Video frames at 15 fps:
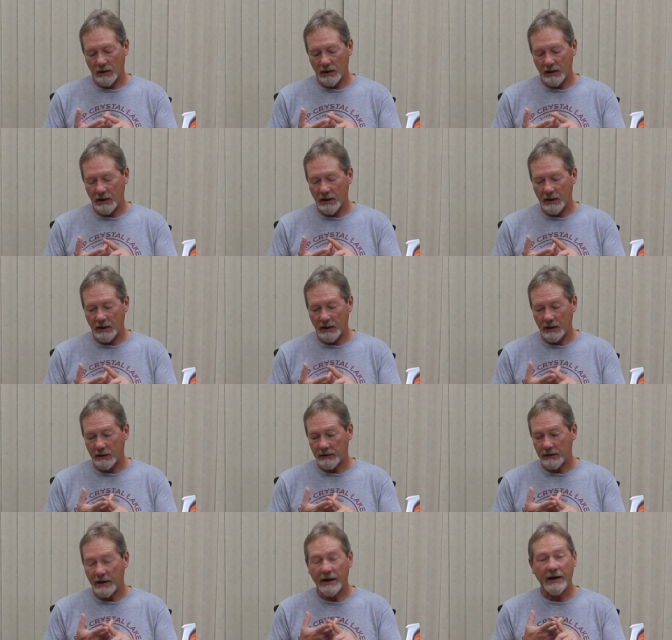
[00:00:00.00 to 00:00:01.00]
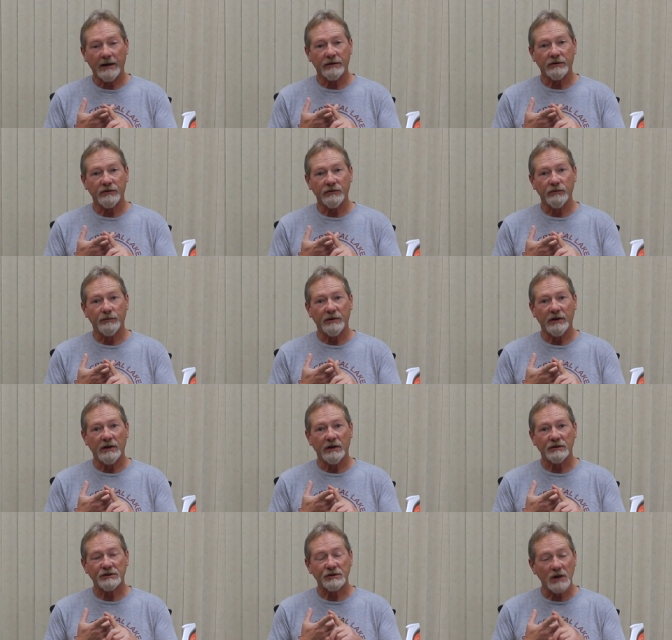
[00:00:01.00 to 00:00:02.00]
and it had to be
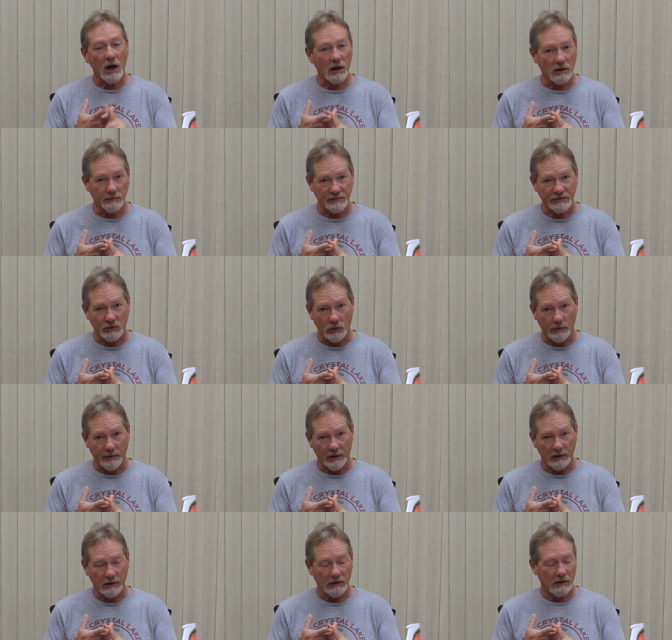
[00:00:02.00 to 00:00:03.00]
shock absorbing.